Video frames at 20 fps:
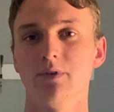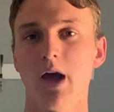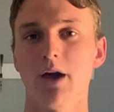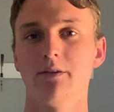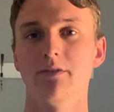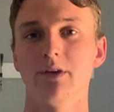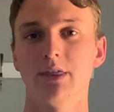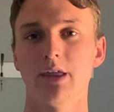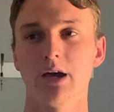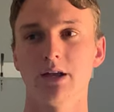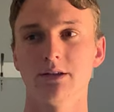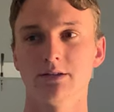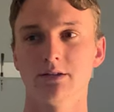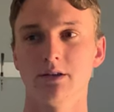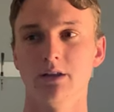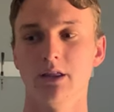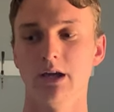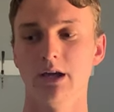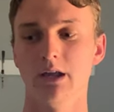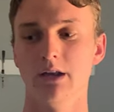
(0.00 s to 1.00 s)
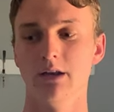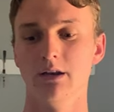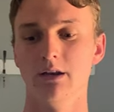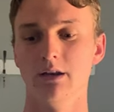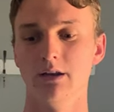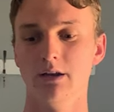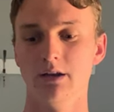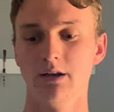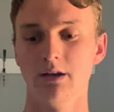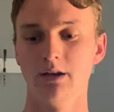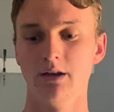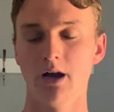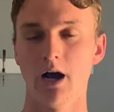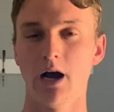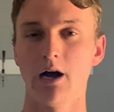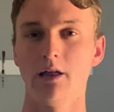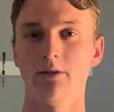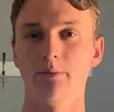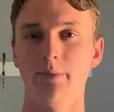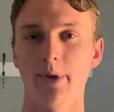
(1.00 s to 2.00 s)
having that so then
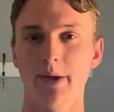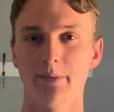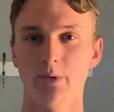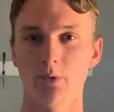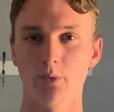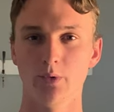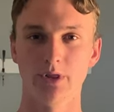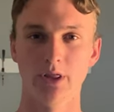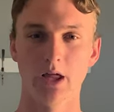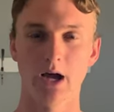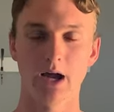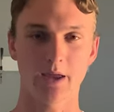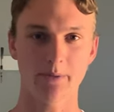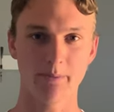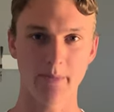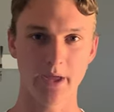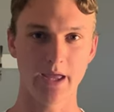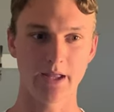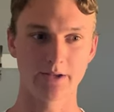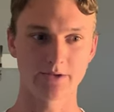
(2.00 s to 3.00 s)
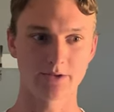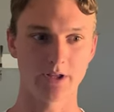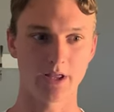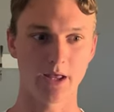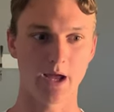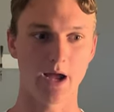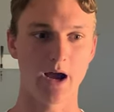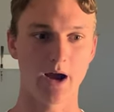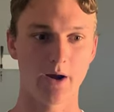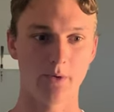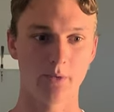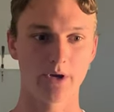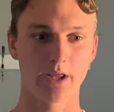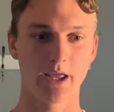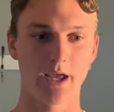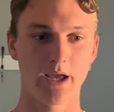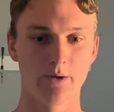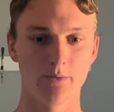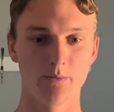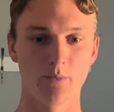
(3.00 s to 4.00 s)
other people would like me and so that I would
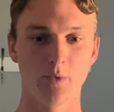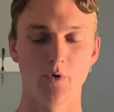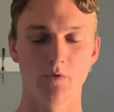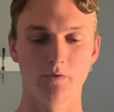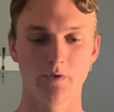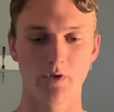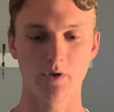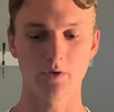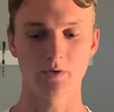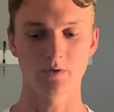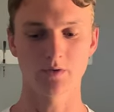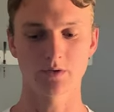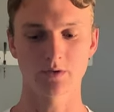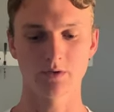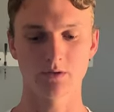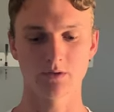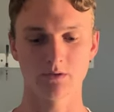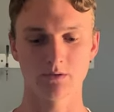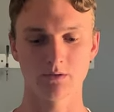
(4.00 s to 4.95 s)
get more views.